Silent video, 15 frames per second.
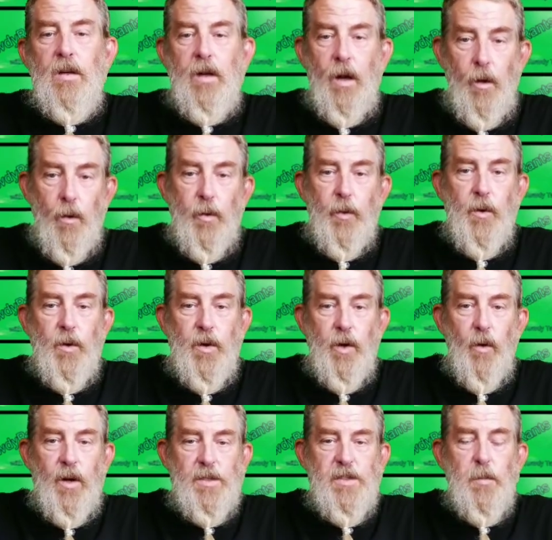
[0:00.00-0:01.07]
go through the
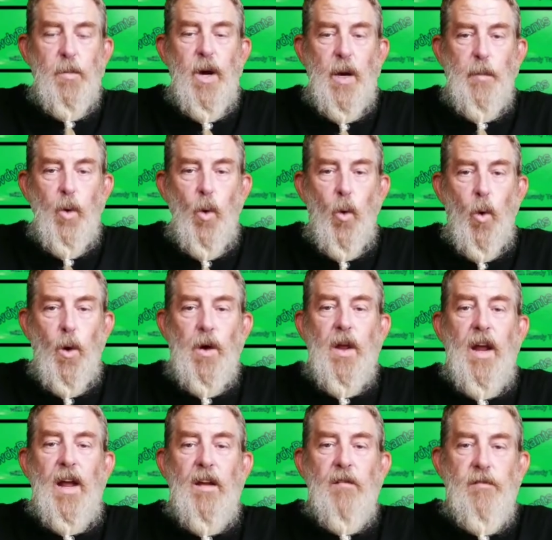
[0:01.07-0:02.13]
U.S. Supreme Court
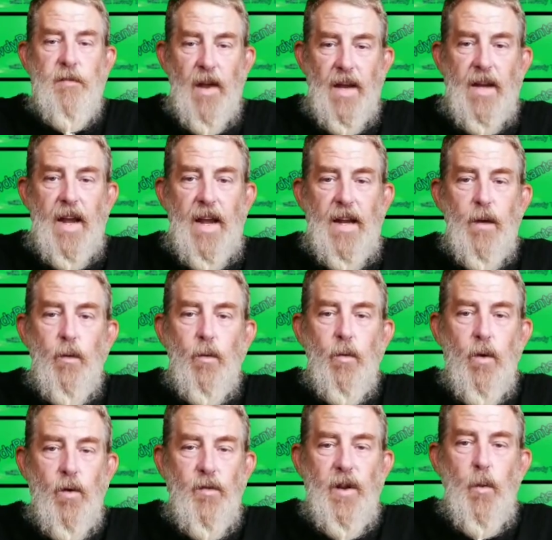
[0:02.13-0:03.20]
and vacate
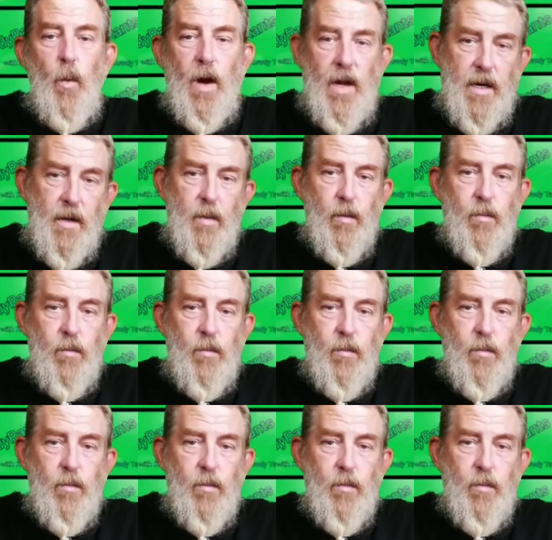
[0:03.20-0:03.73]
Roe v. Wade.